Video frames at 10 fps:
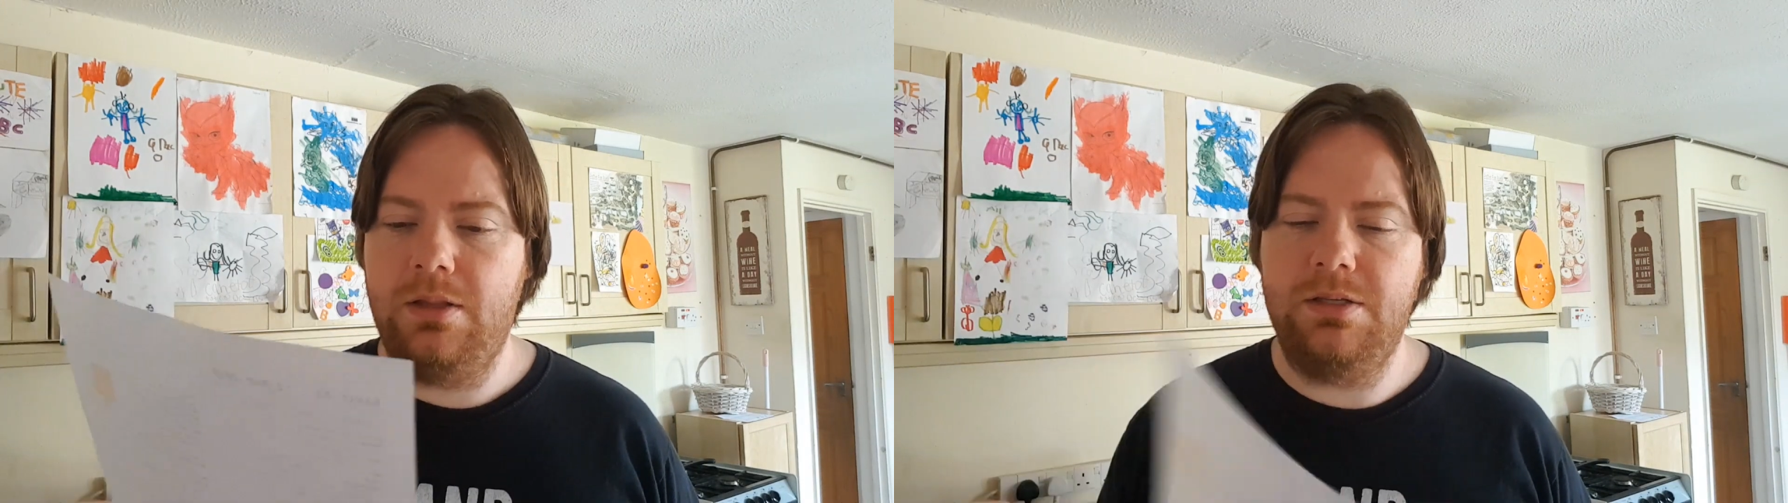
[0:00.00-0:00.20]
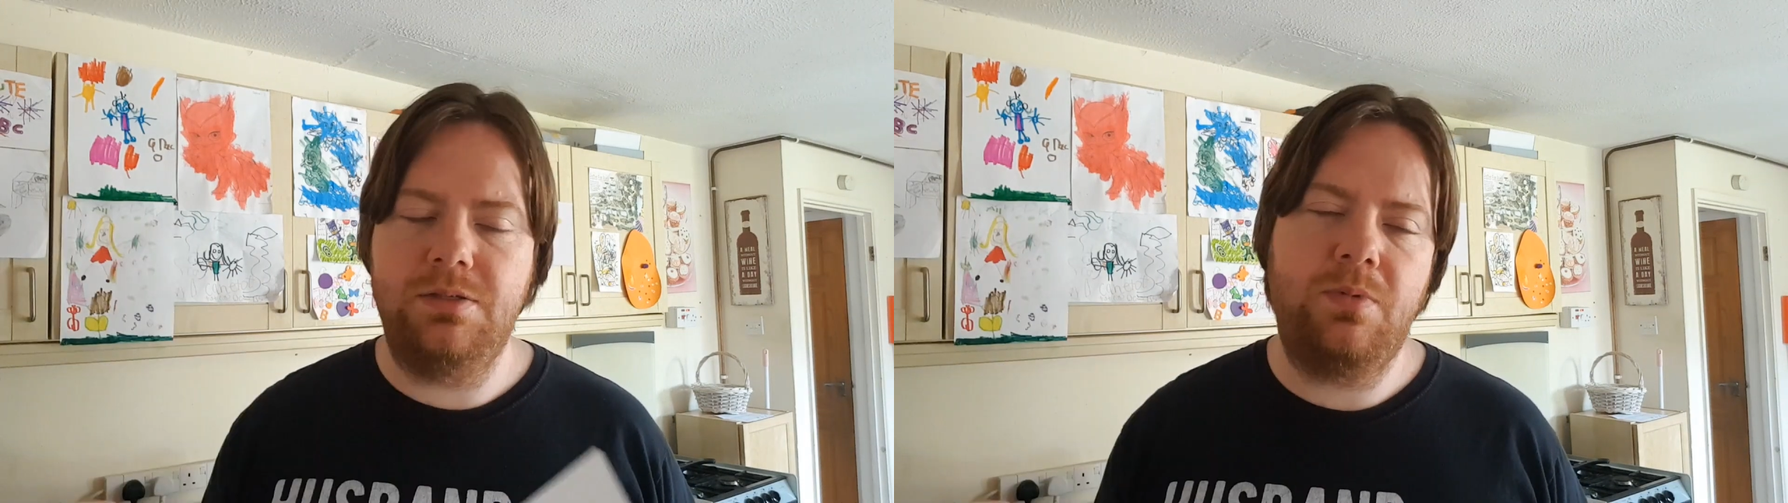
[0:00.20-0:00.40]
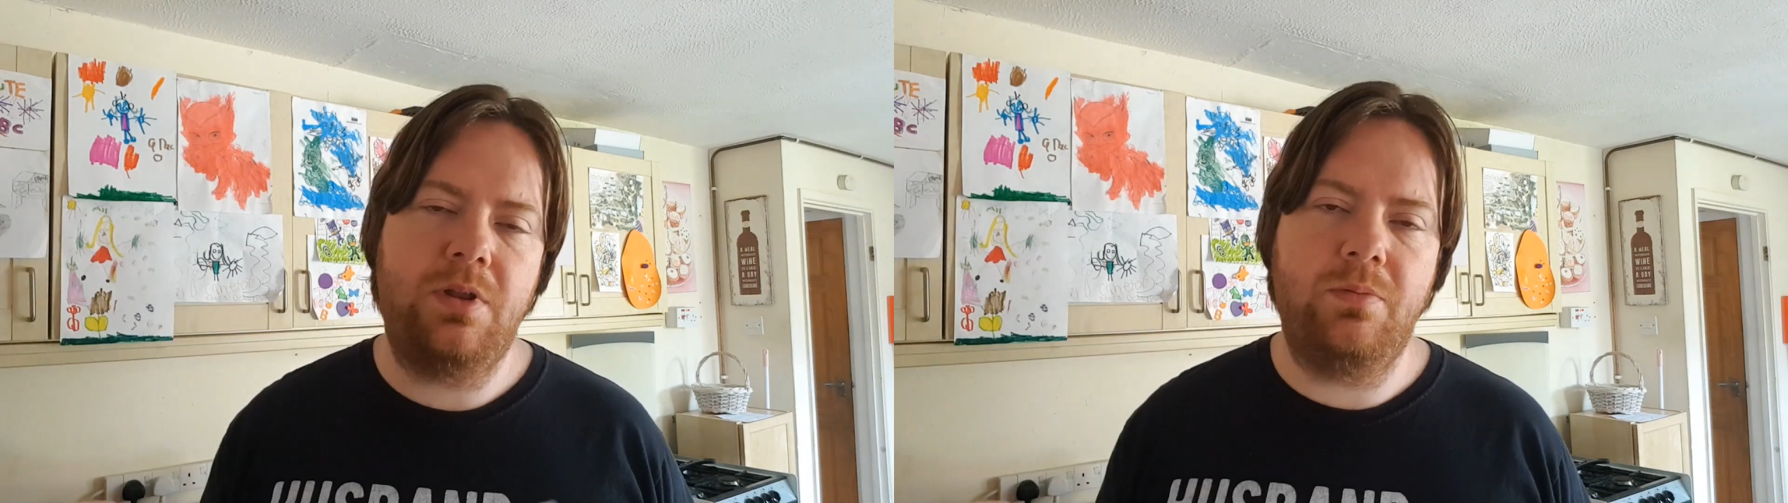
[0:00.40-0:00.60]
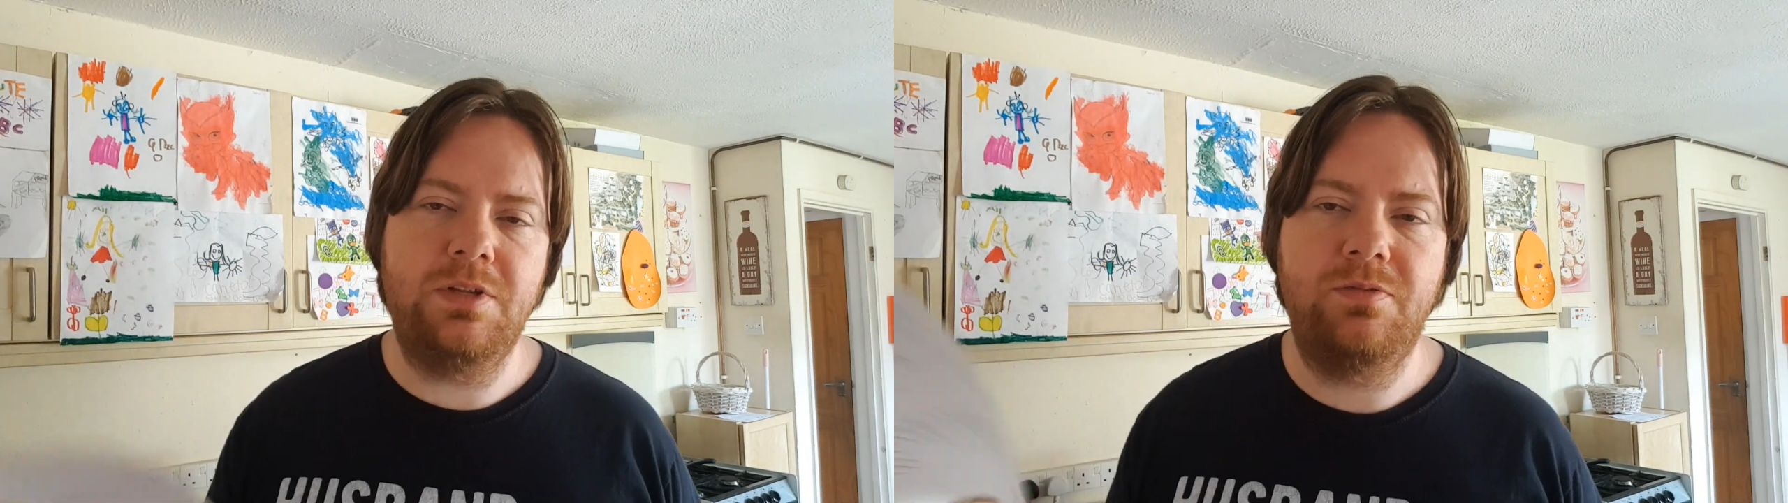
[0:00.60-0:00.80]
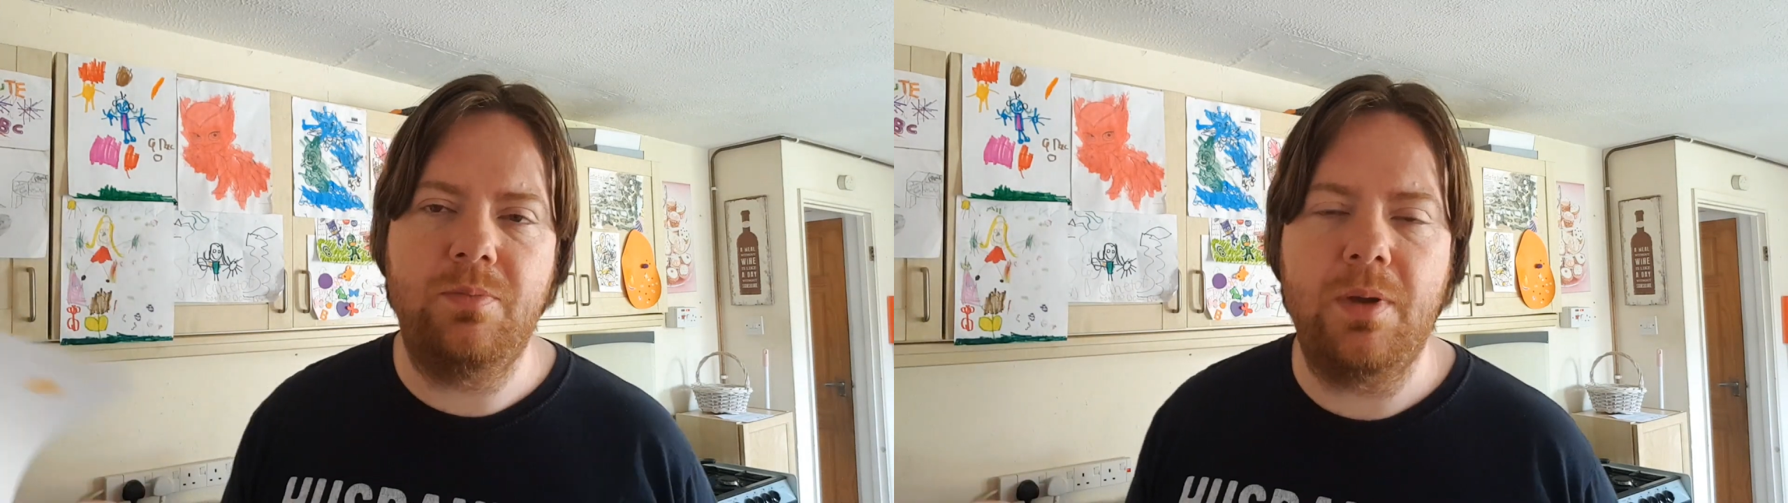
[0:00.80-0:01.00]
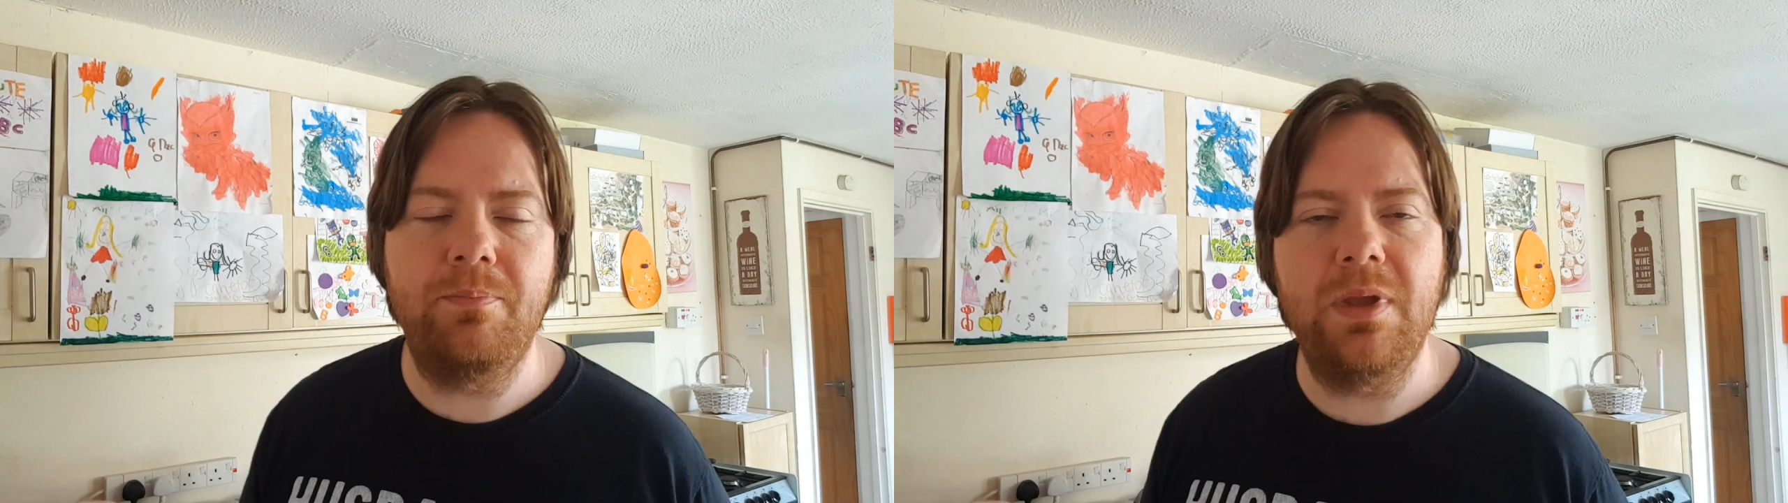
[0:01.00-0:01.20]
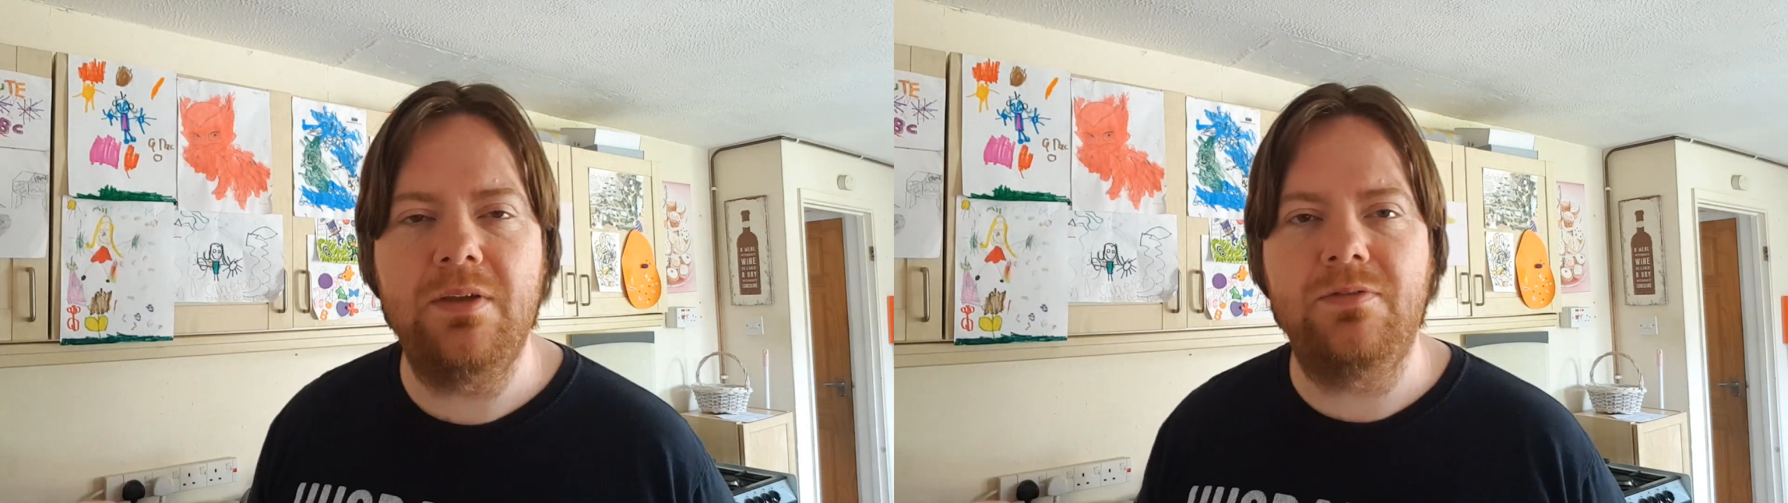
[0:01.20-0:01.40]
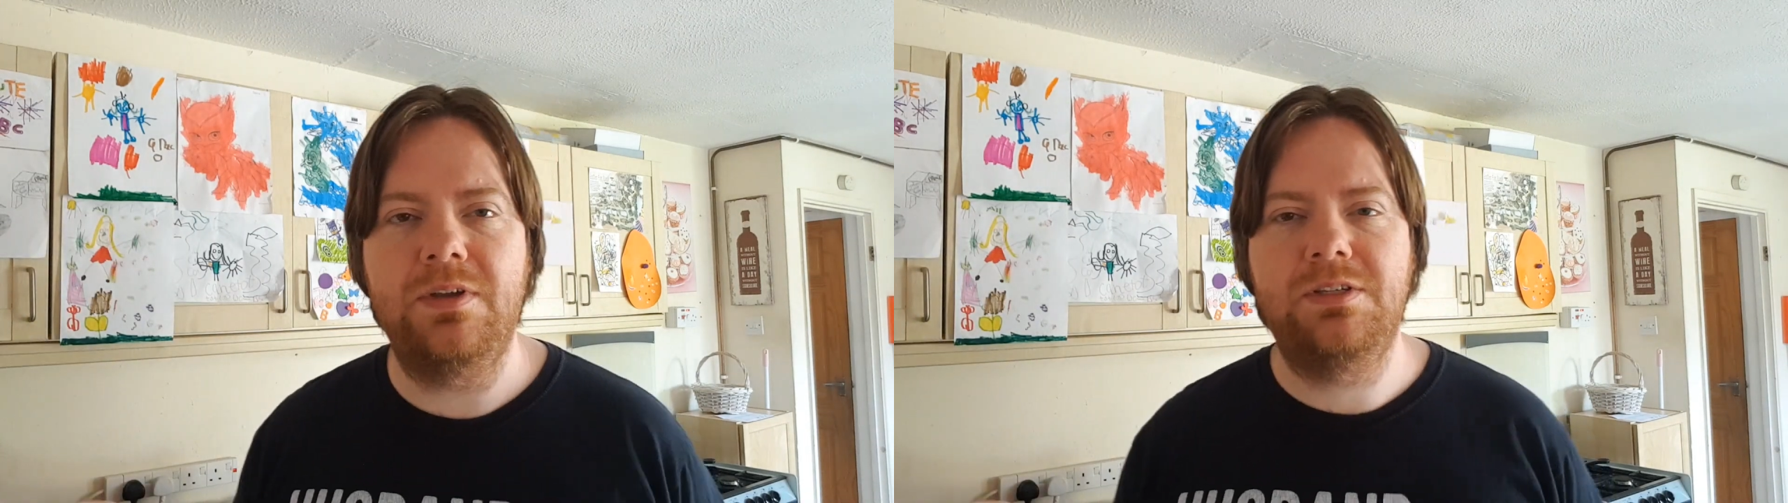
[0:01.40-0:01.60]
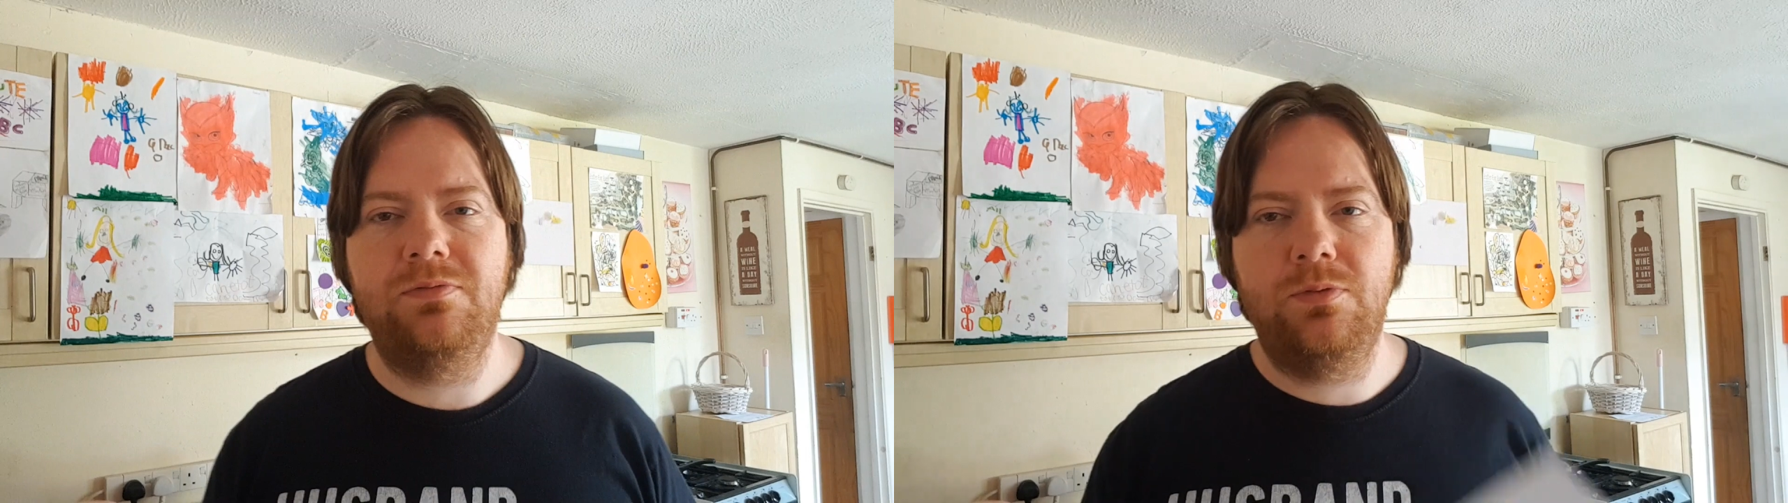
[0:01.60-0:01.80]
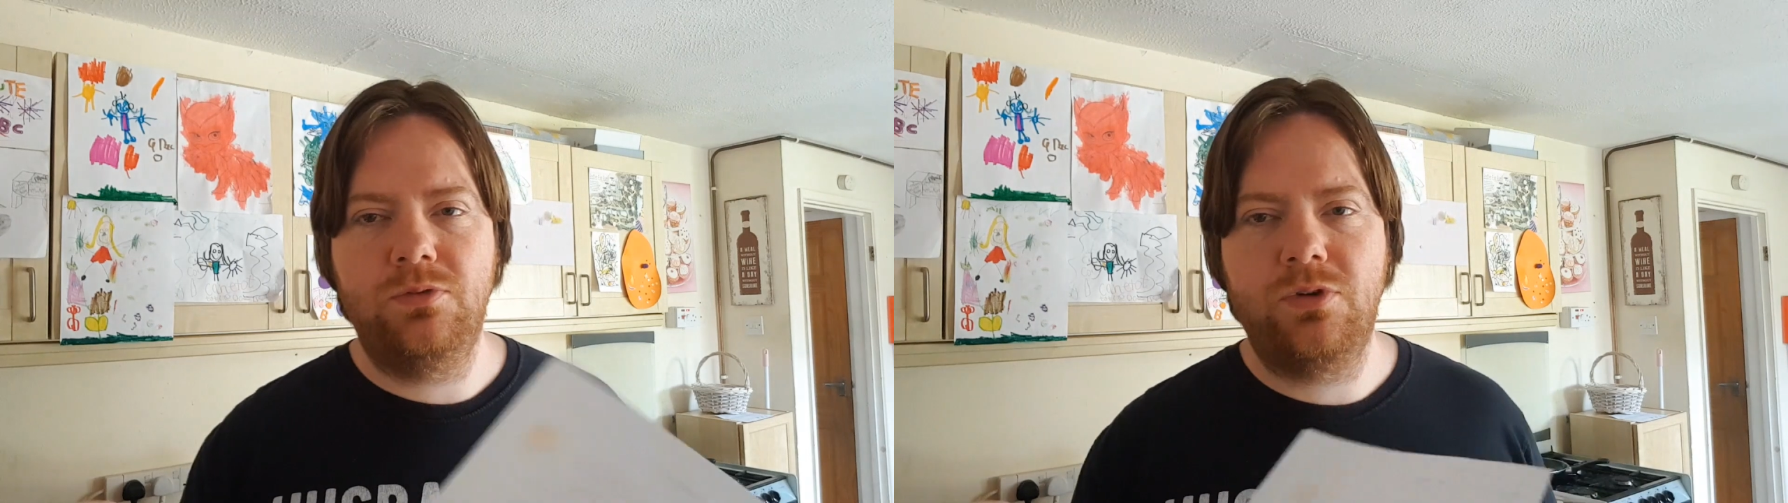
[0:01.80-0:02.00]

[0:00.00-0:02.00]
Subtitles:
This is one of the ones for my beer festival,